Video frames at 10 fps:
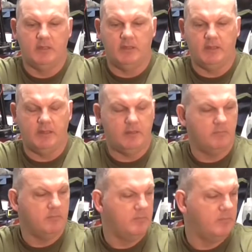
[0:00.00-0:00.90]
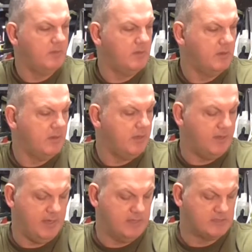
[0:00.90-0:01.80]
and
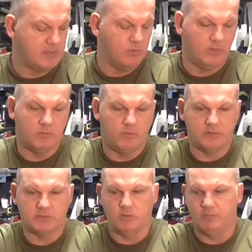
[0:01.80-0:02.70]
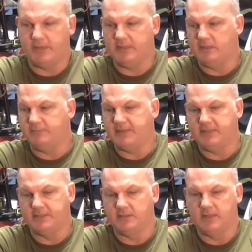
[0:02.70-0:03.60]
it is only the one sold by
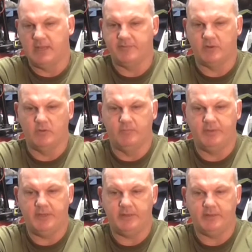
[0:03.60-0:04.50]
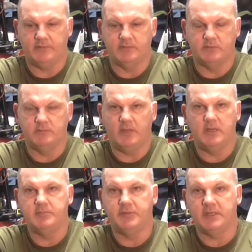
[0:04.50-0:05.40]
Lidl. I haven't compared it to
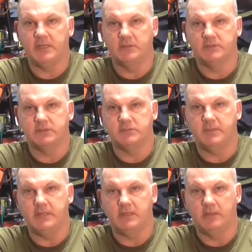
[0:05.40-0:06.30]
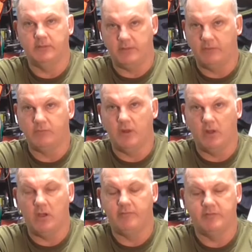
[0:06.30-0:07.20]
anybody else's make, although there are a
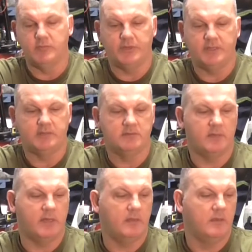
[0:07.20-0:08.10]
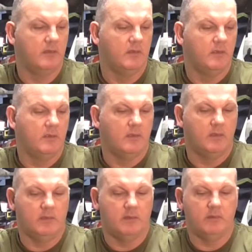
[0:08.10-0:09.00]
lot of them on the internet.
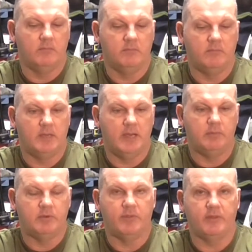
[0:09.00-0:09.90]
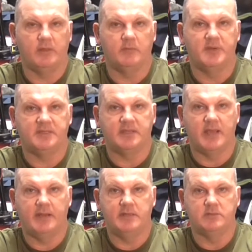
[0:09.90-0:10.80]
I would think the
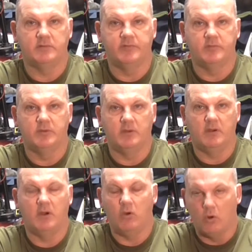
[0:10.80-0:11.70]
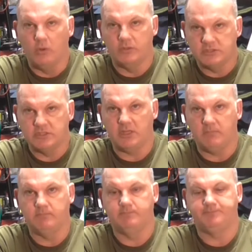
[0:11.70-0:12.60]
practicalities of them are all the same.